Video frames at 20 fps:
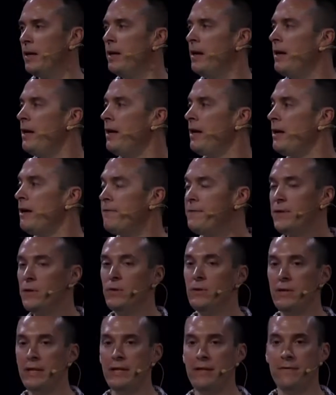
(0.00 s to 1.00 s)
If you
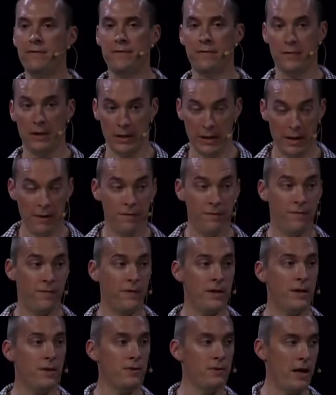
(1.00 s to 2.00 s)
live
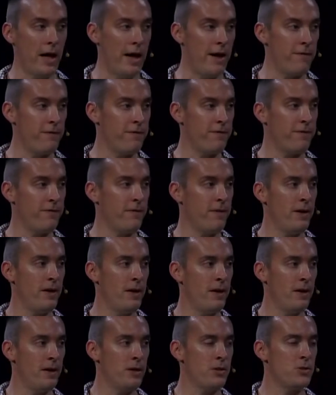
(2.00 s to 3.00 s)
your life
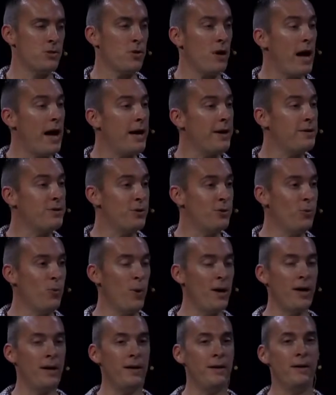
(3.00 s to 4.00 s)
trying to
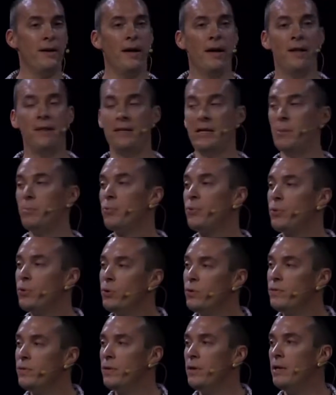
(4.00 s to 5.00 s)
win the
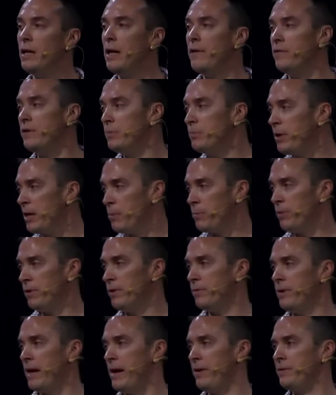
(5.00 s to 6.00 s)
approval of the people
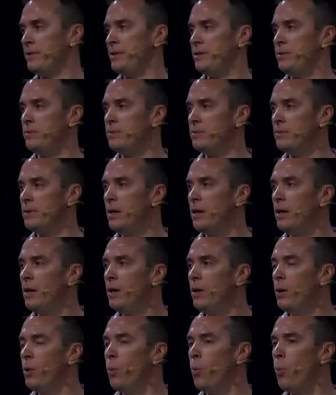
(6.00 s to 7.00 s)
around you,
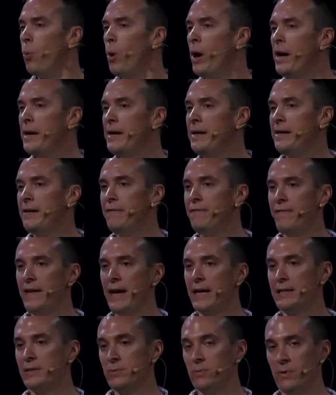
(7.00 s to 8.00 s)
what
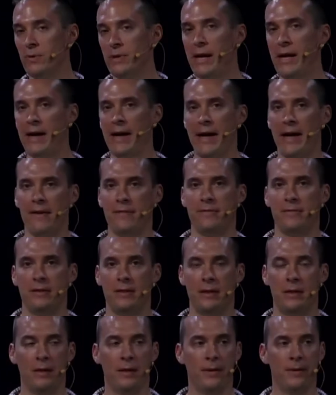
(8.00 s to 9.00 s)
effect will that have?
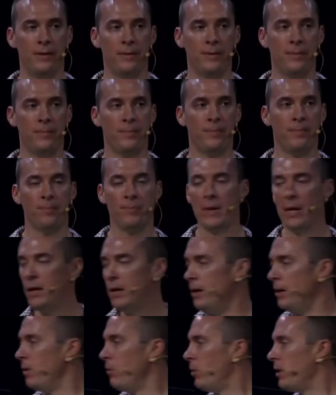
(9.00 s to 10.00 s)

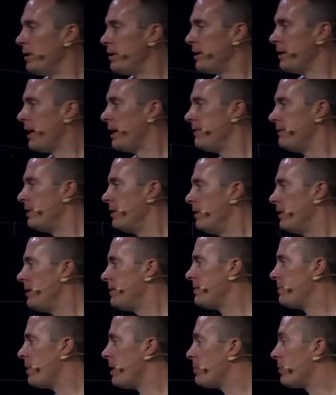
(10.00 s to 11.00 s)
One thing I noticed, people